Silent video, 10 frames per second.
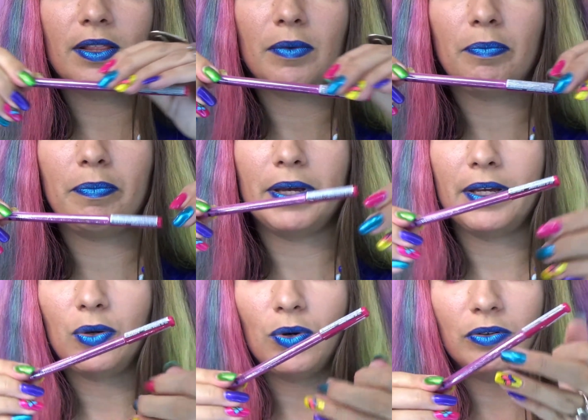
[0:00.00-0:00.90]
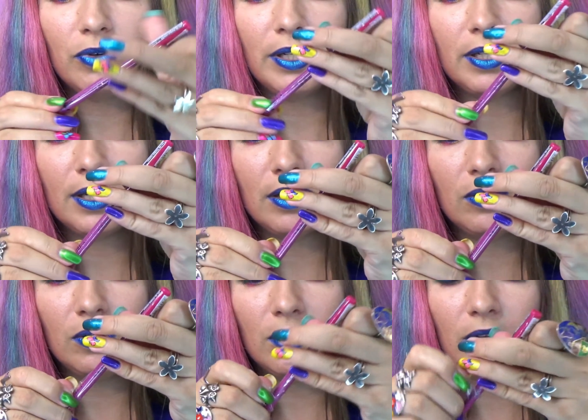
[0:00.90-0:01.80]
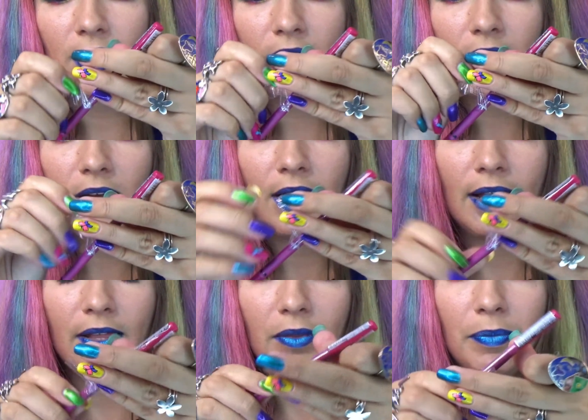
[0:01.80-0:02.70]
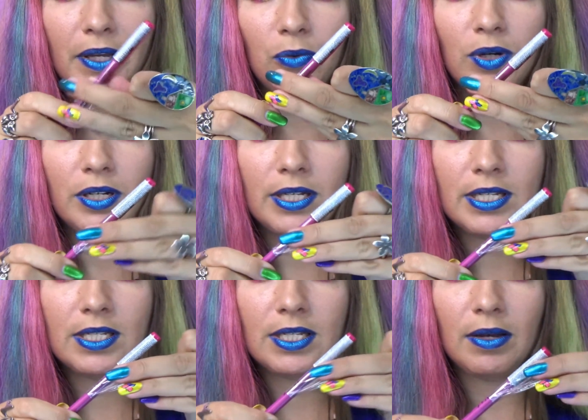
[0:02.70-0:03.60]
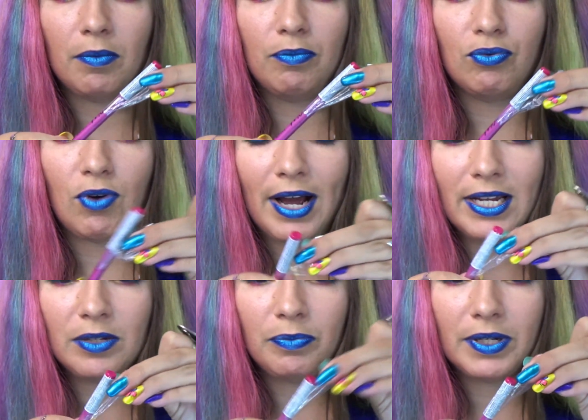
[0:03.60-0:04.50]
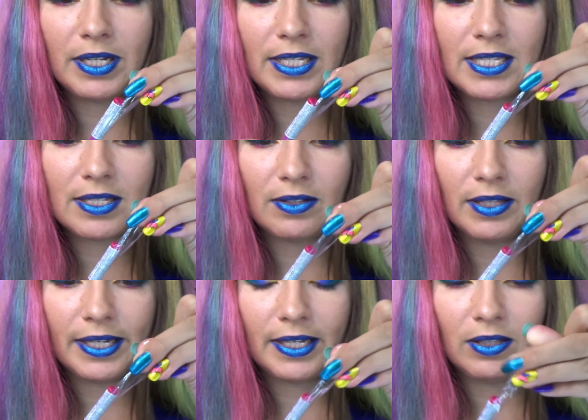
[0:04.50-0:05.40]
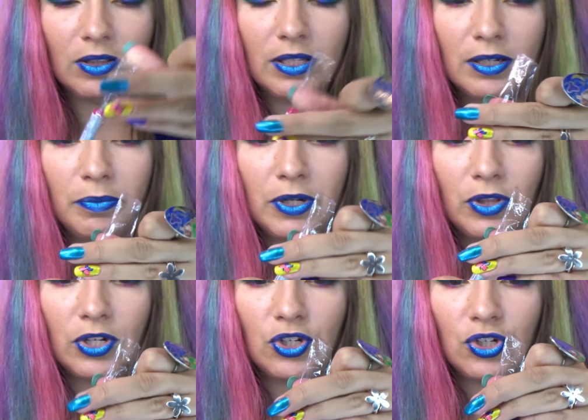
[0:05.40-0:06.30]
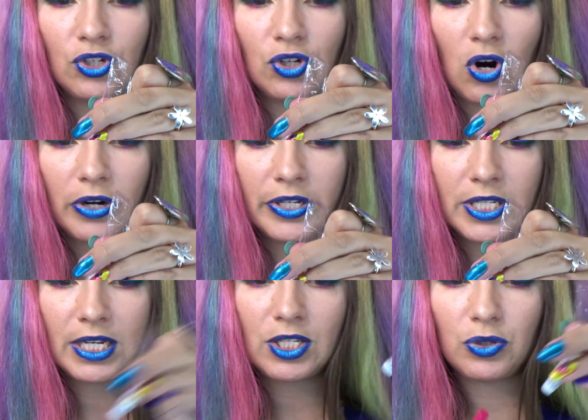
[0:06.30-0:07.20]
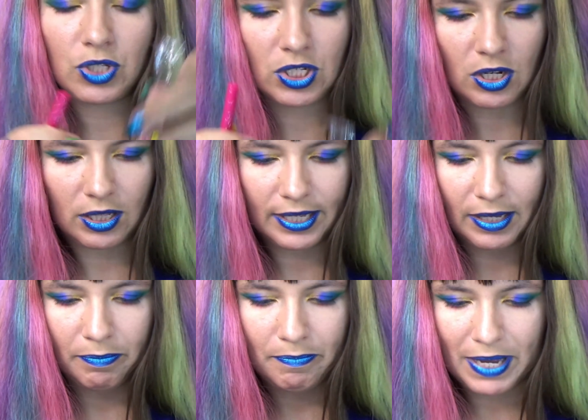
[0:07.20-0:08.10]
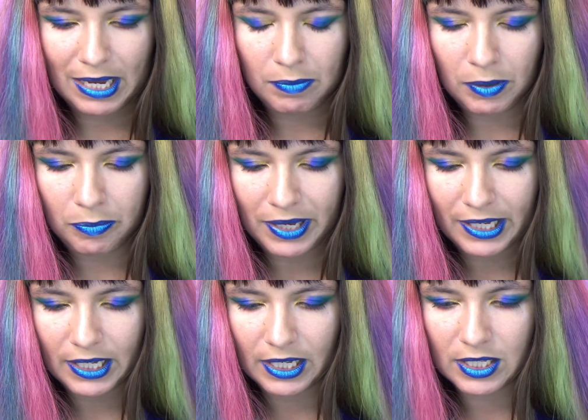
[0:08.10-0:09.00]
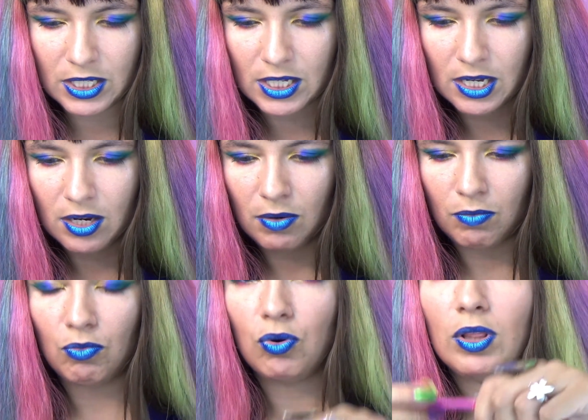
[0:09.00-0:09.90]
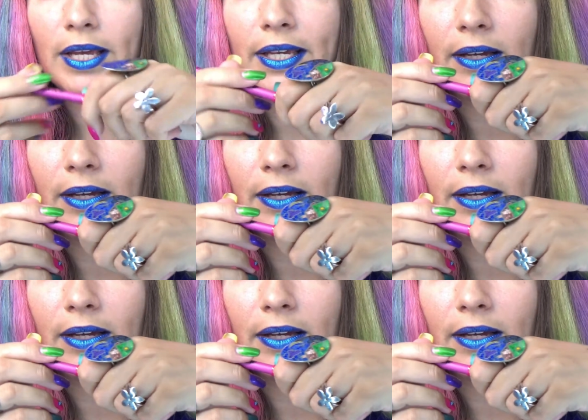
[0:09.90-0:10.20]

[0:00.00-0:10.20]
the pink one right now pink one is bright, but it's like a little bit in the darker side so it's not like a baby pink it's more like